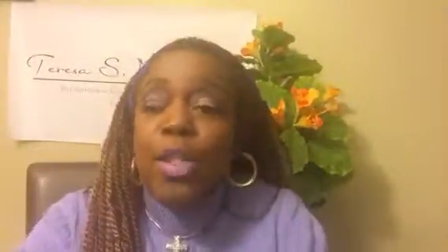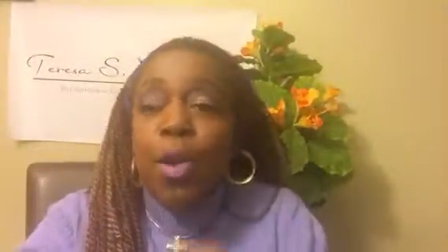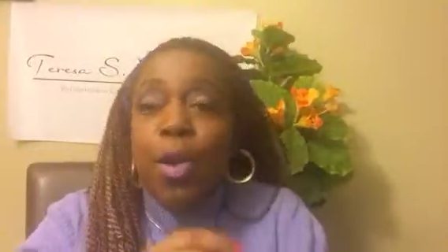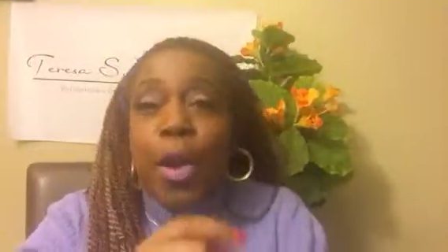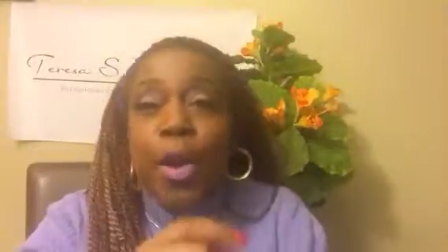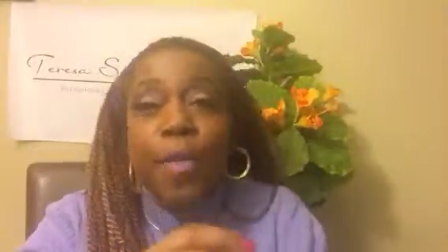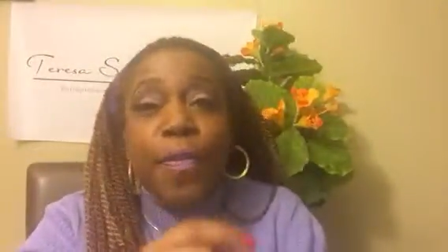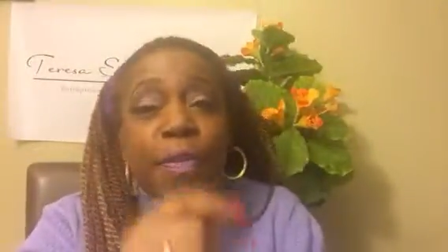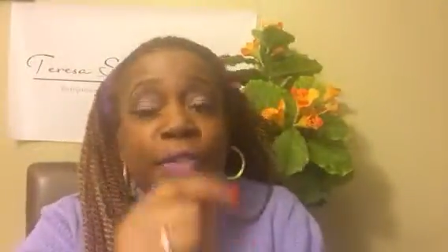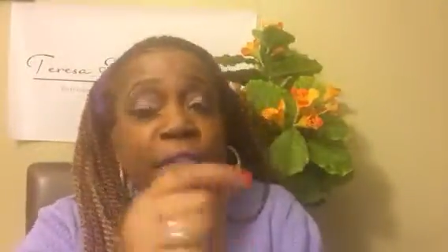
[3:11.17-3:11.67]
So
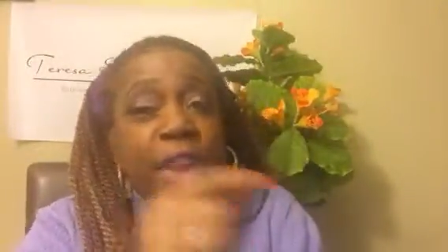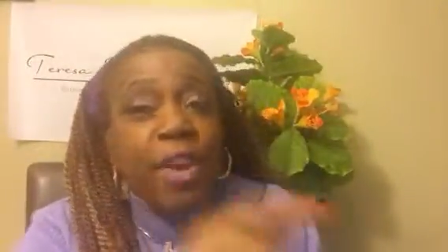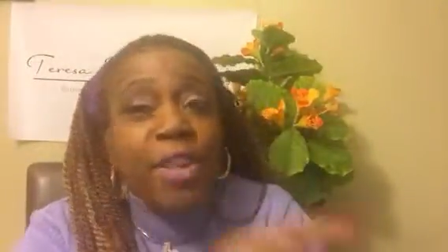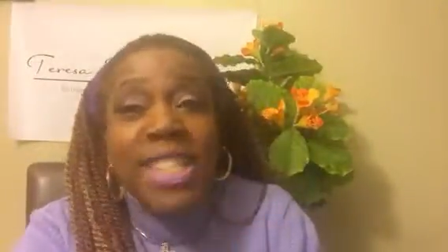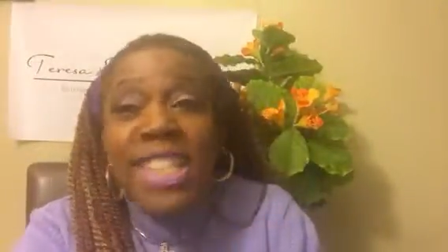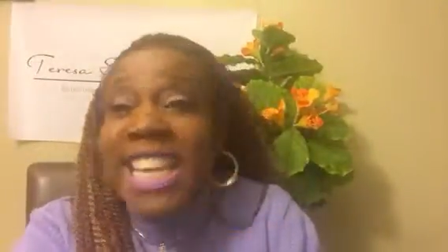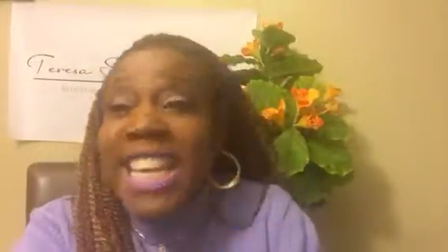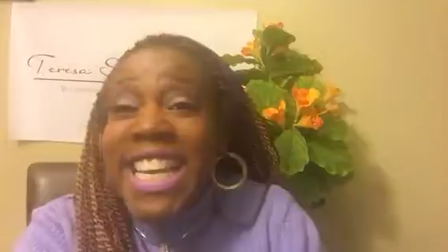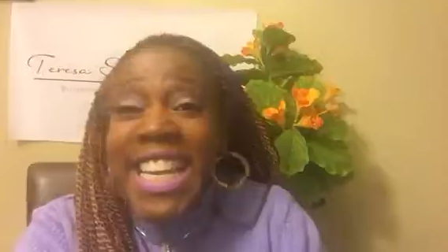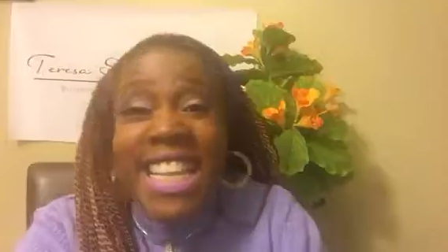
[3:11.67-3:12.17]
if
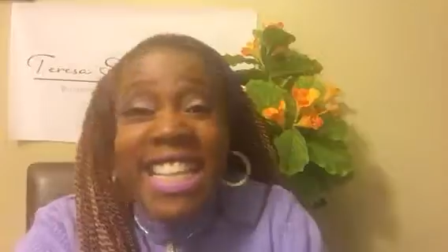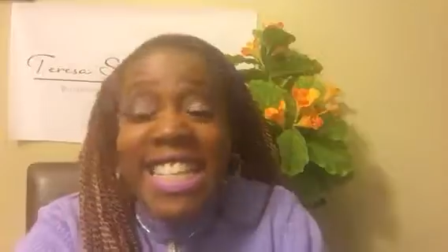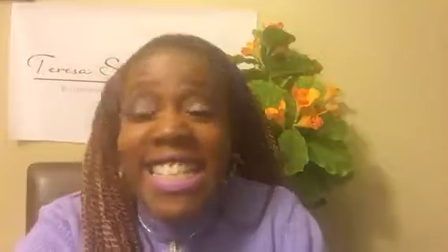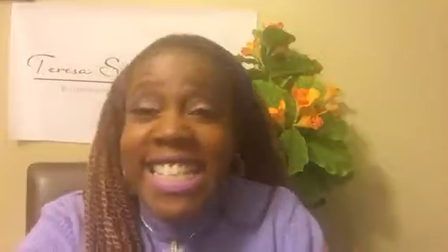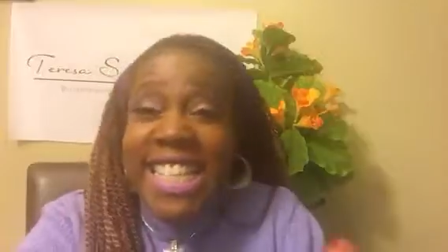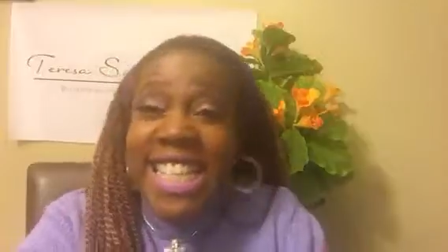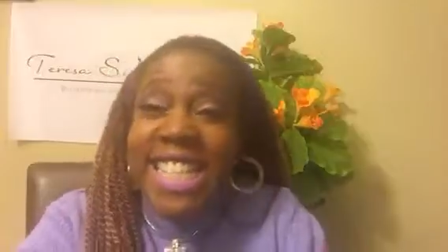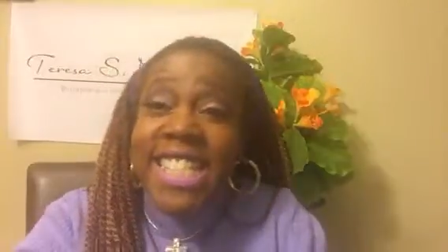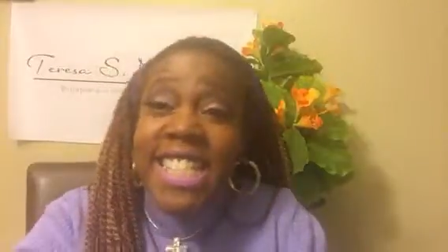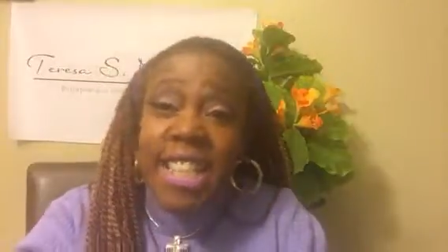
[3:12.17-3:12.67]
there's any
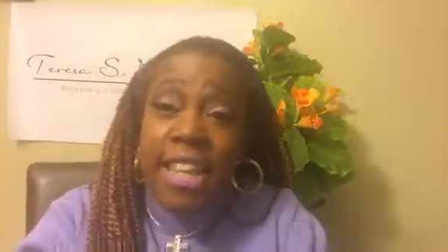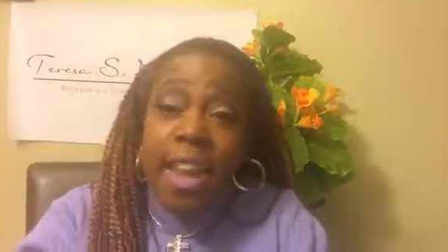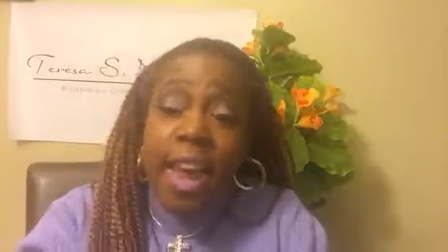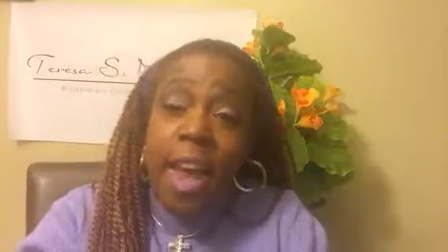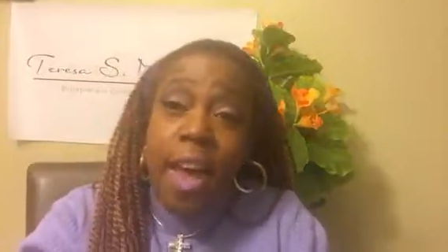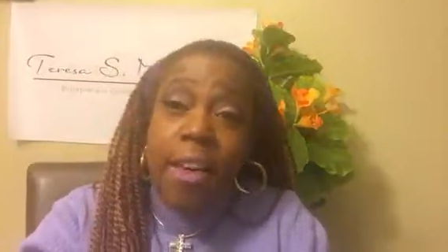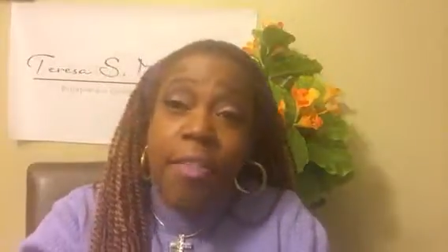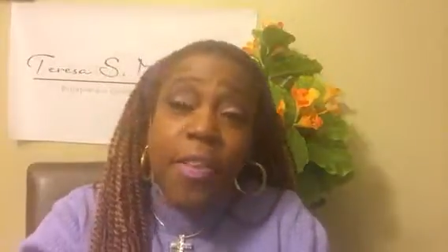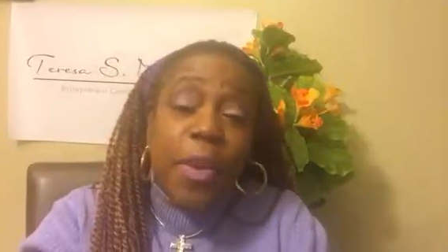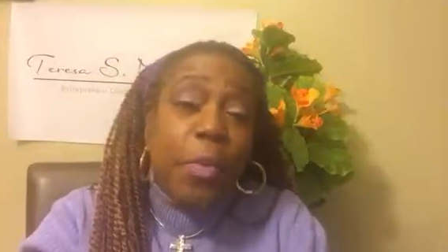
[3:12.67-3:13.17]
seats
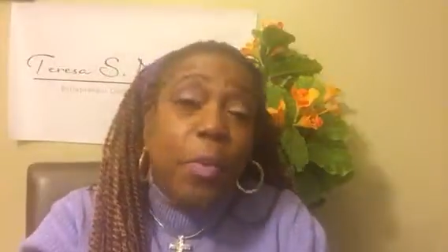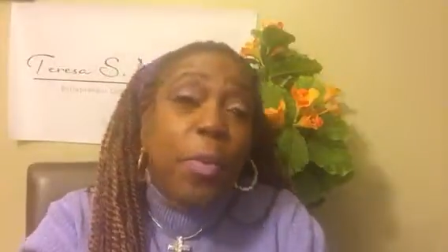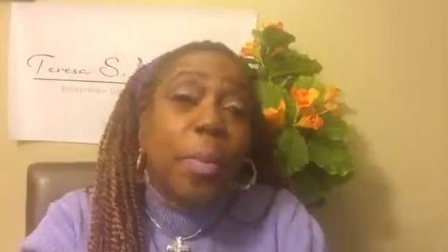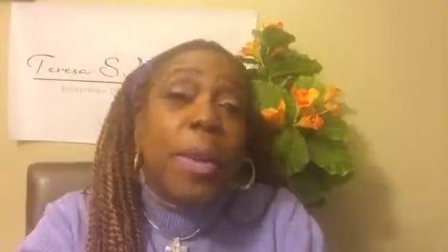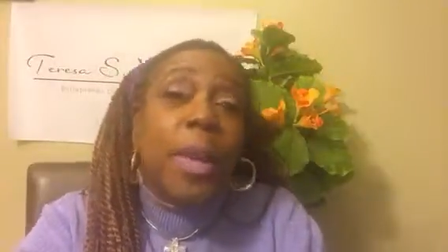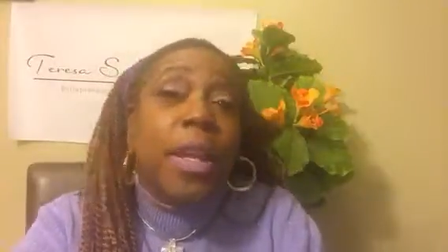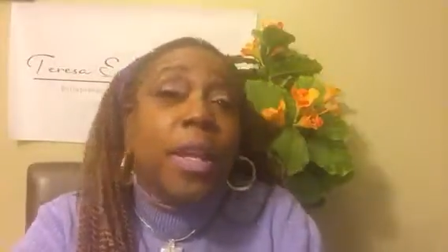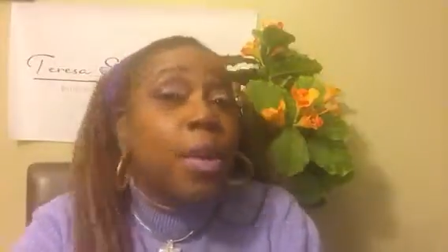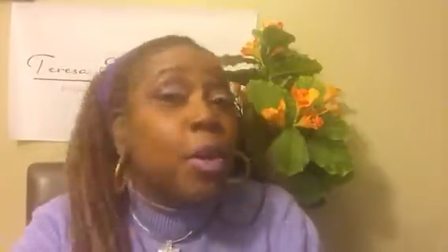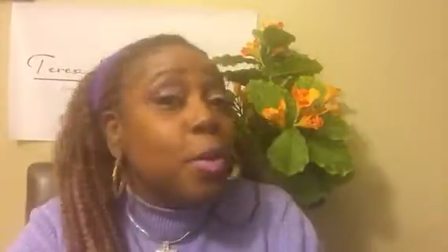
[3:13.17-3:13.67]
left, it will
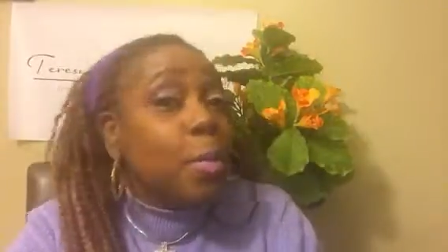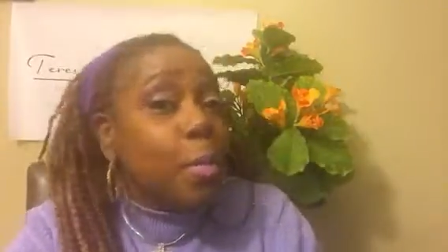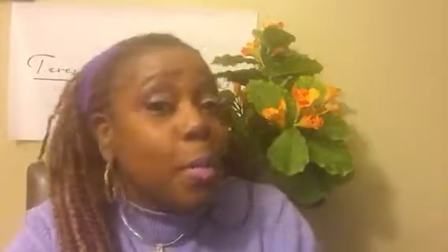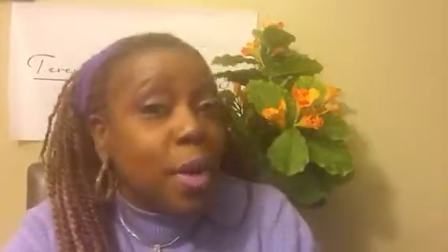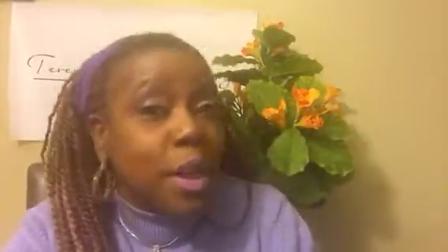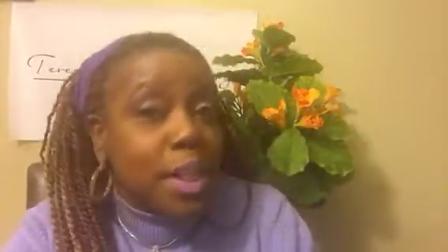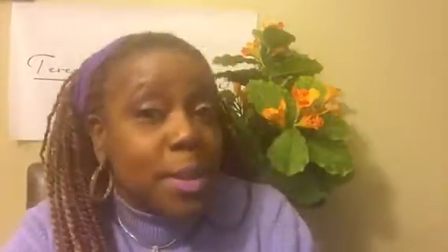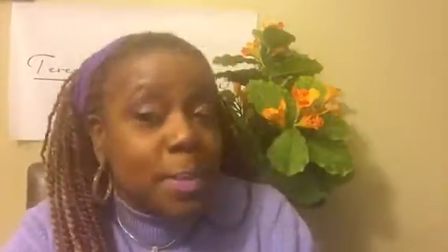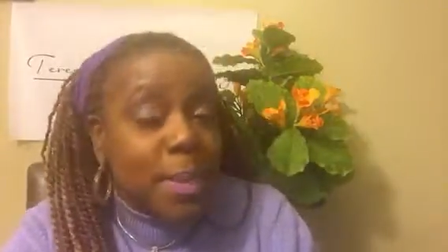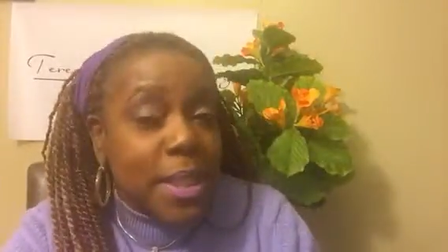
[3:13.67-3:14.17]
be a little
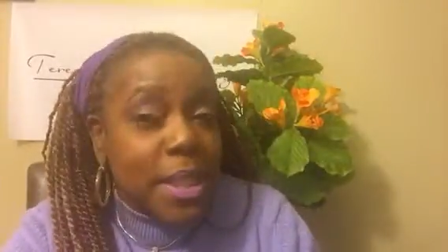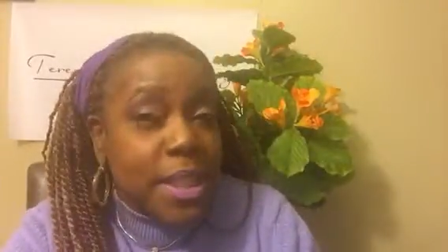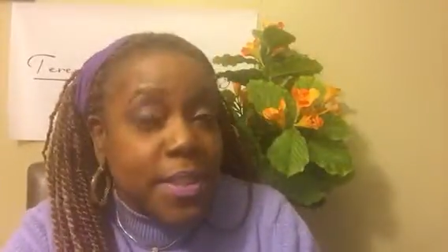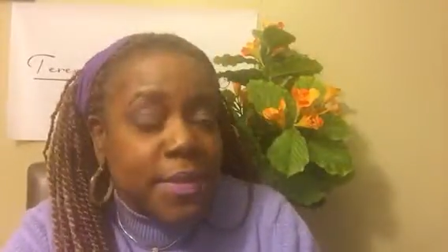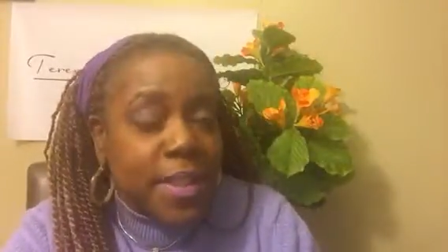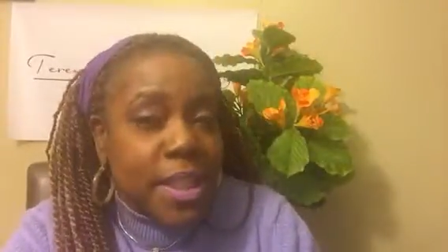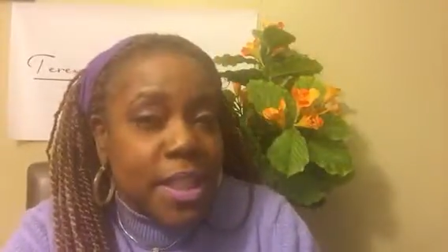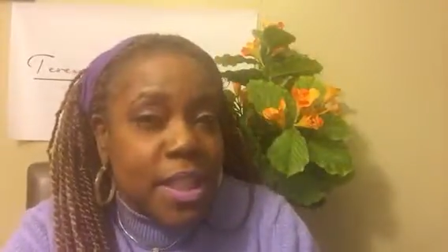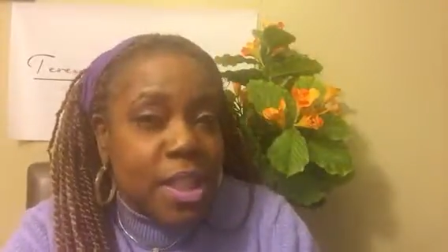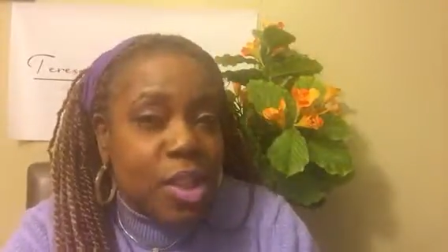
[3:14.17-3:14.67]
more
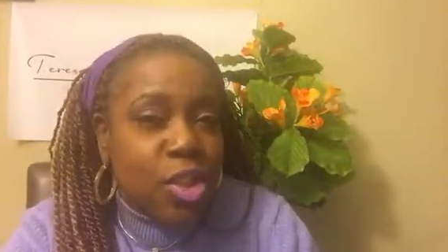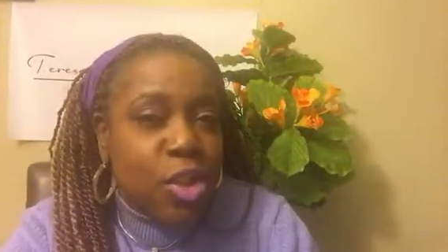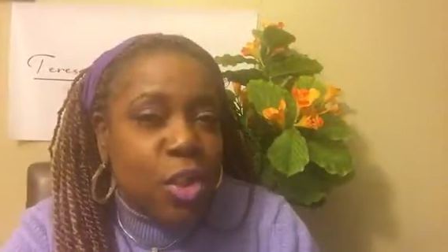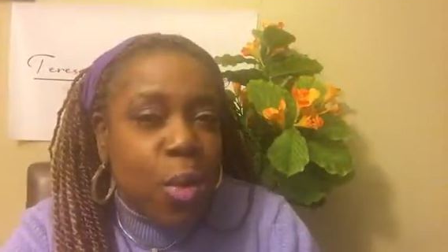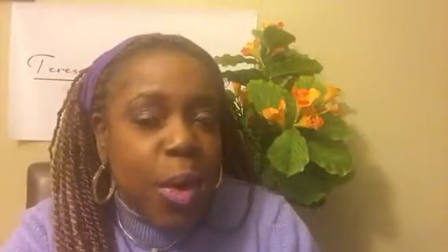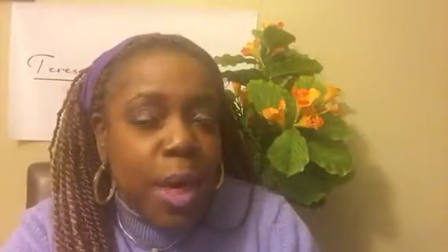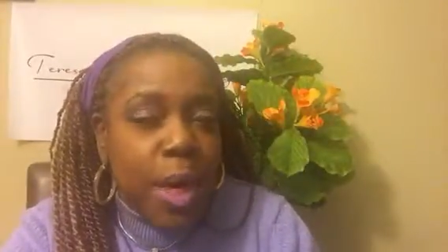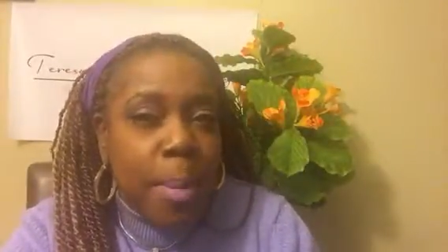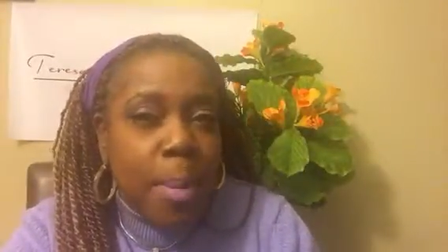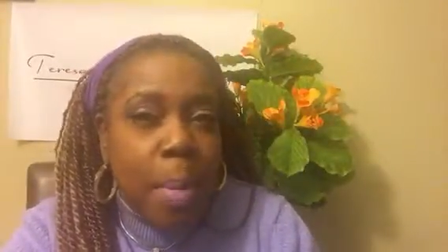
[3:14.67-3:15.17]
expensive to
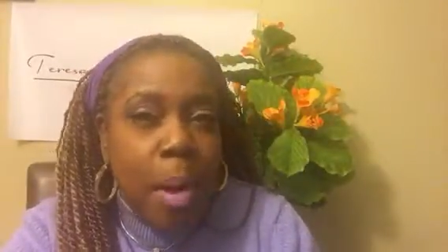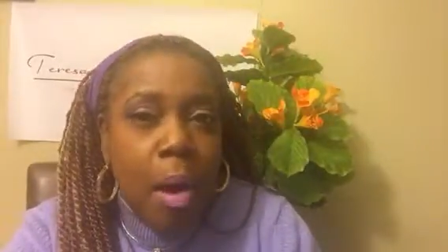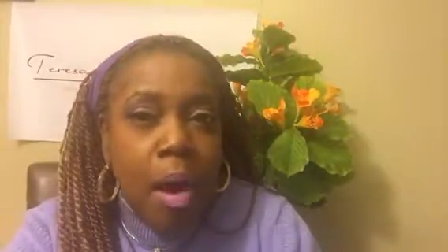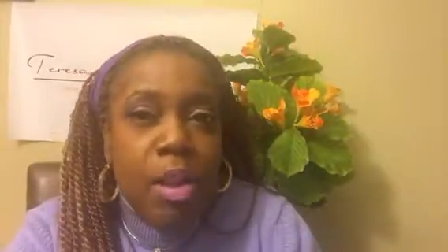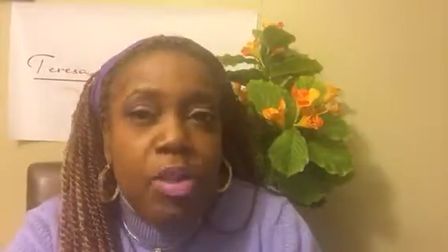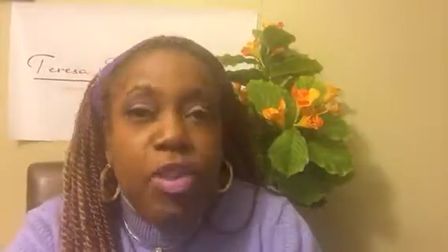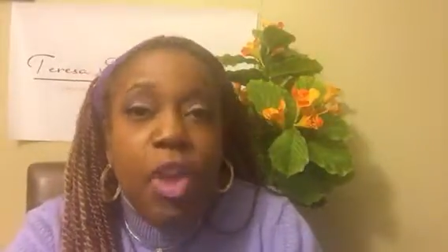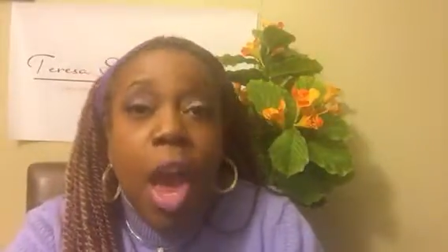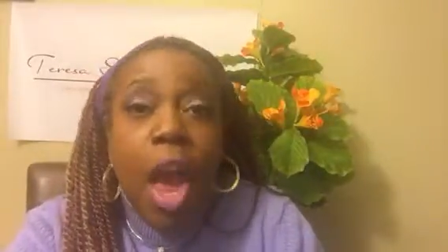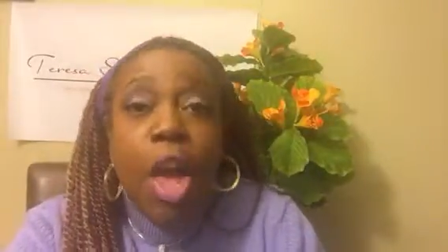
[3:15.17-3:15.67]
join in
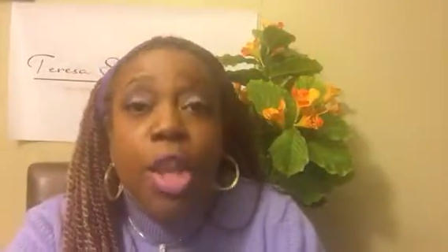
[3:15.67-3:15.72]
March.